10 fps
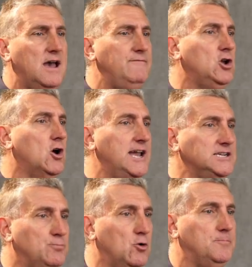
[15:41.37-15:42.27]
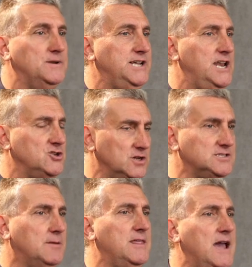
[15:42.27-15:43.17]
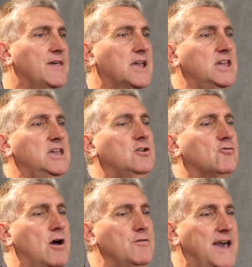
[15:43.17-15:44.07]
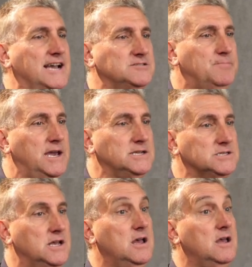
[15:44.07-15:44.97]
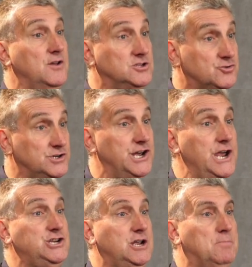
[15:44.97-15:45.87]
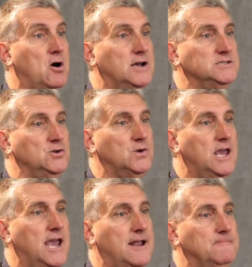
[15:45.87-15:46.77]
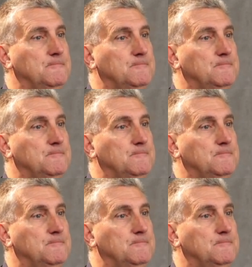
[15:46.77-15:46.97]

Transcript: Have you got export potential and some of the other key growth aspects that strategic buyers are looking at?